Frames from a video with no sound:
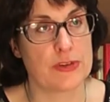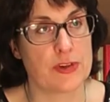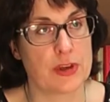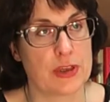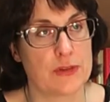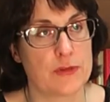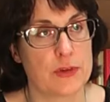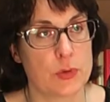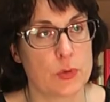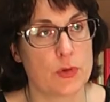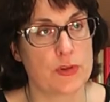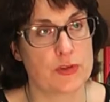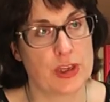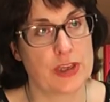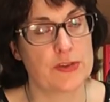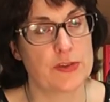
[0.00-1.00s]
safe in all
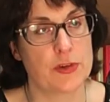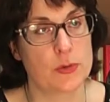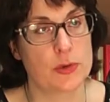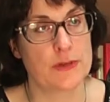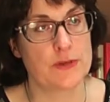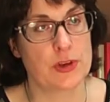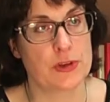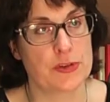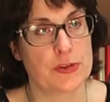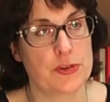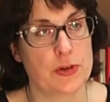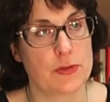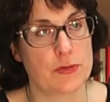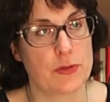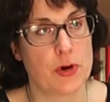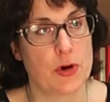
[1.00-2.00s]
the tests that we've done
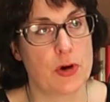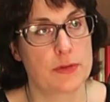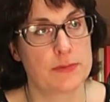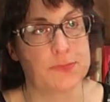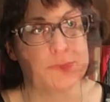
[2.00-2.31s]
so far.